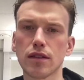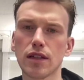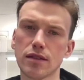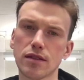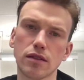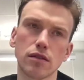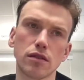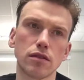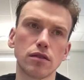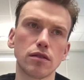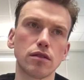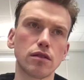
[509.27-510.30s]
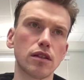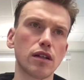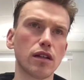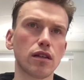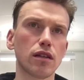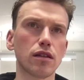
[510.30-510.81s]
as a
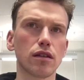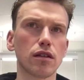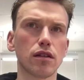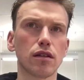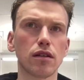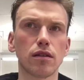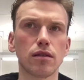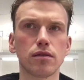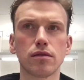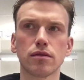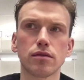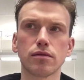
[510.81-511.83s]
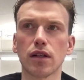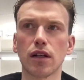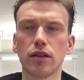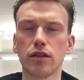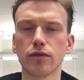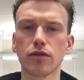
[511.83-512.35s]
like
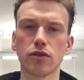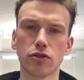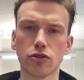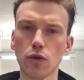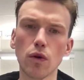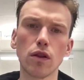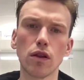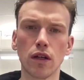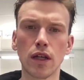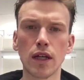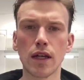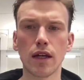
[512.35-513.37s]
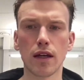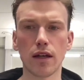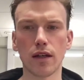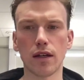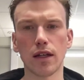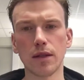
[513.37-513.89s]
kind of control
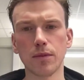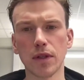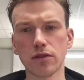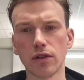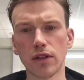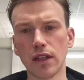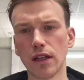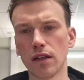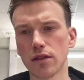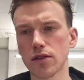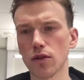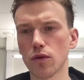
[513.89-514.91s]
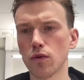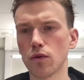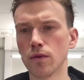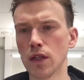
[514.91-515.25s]
in my training. So